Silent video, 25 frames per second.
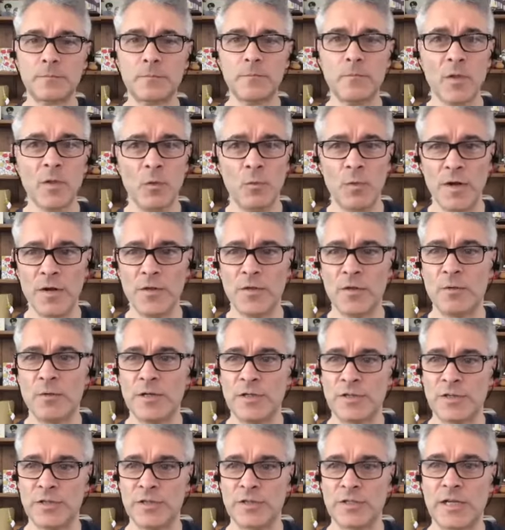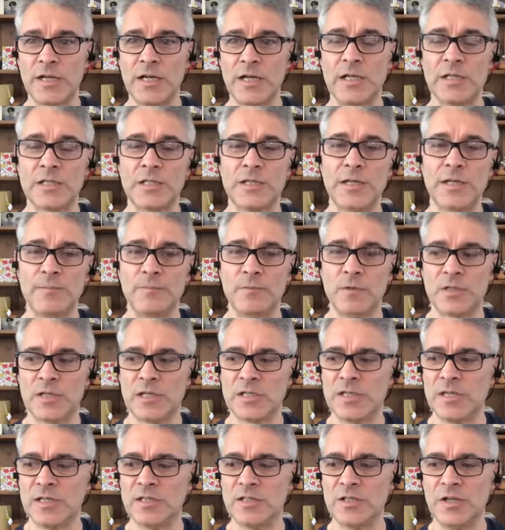One of the questions I asked him was I
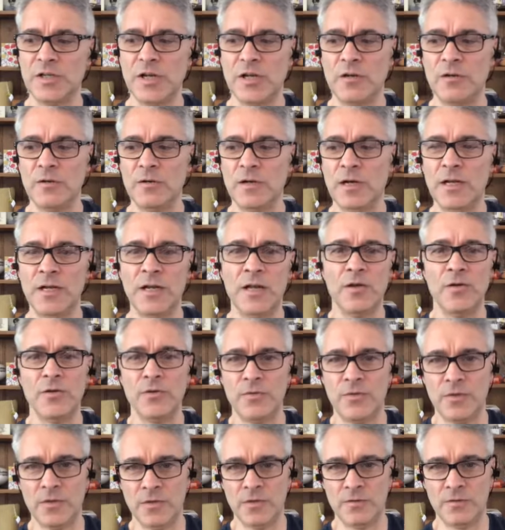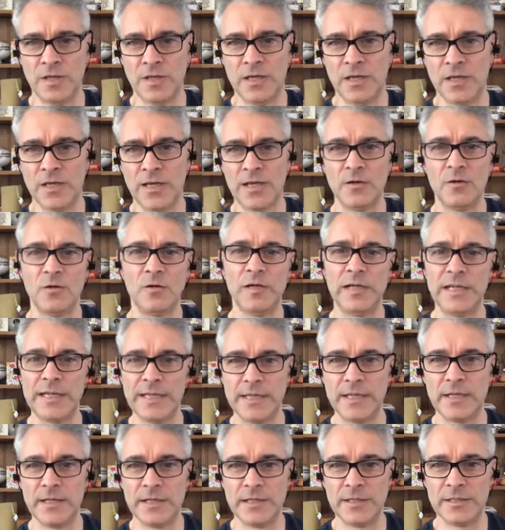said, You know, I know that they cannot
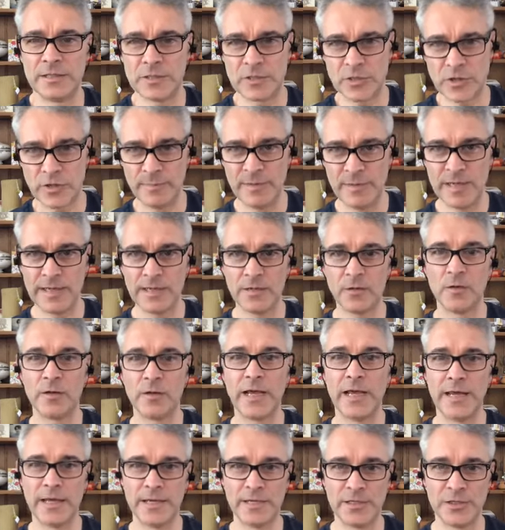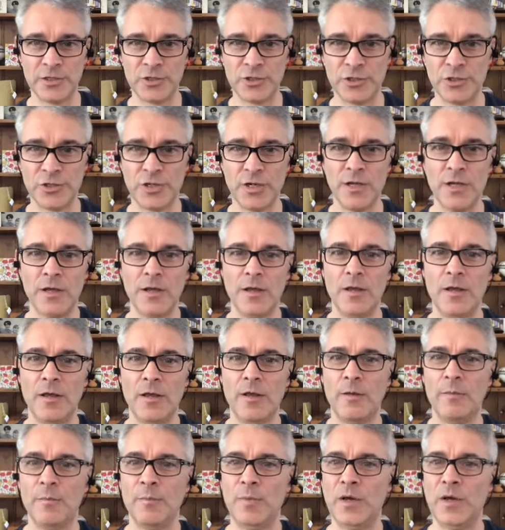legally discriminate on age,
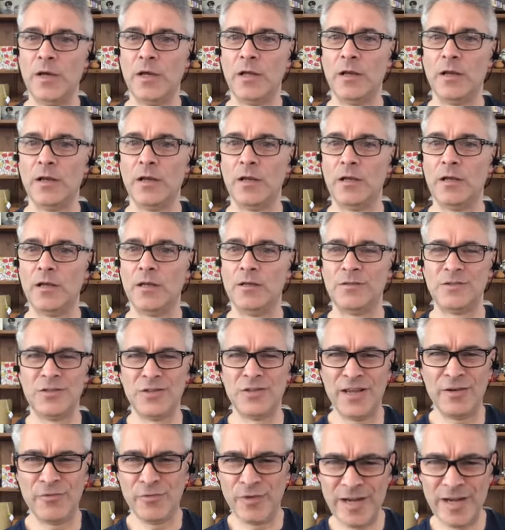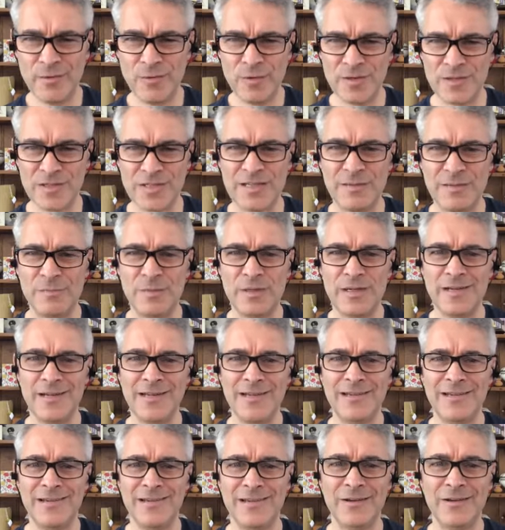but do they really want
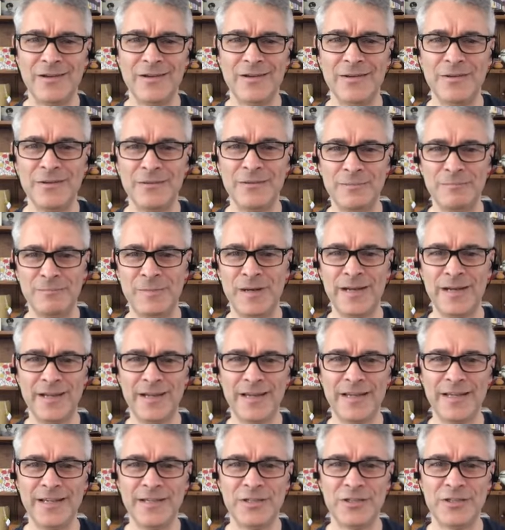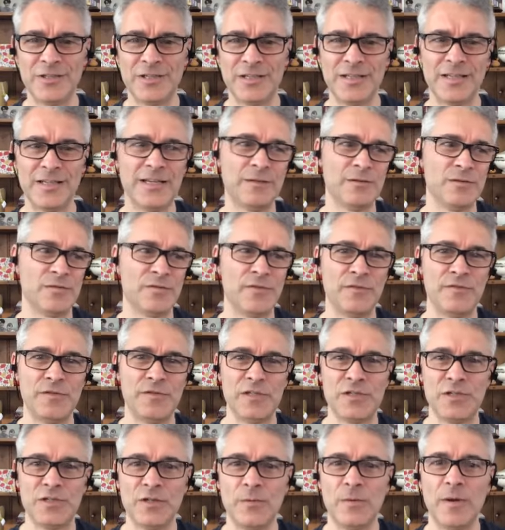somebody, you know, my age? I think I was
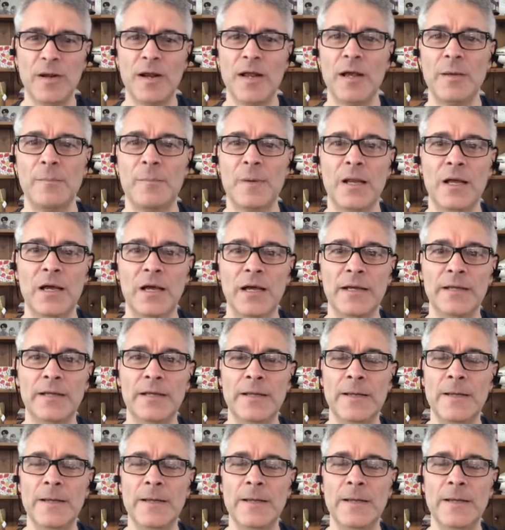52 when I applied.